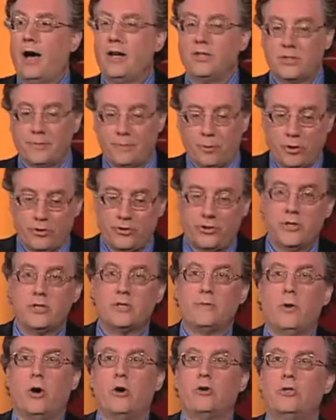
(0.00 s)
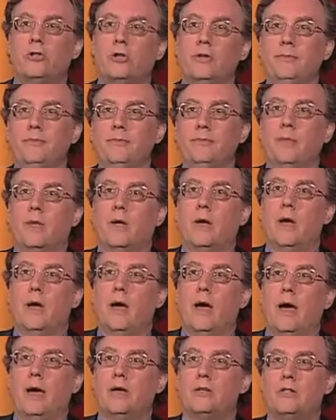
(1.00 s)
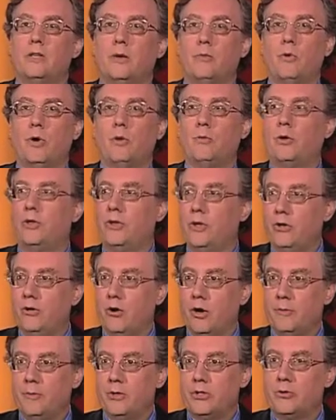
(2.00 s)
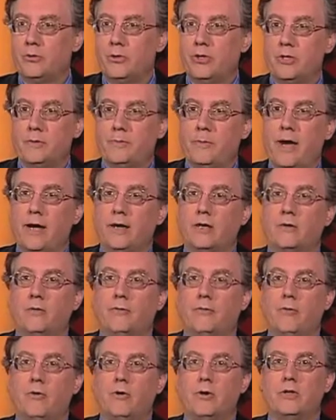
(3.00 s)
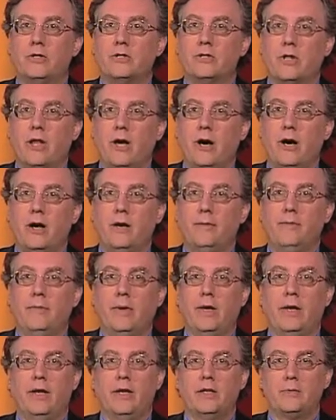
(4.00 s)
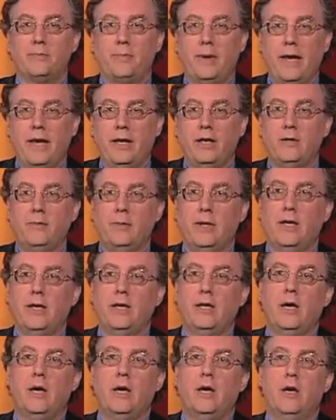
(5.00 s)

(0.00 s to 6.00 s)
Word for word: support this motion. As someone with enormous respect for Islam, it has pained me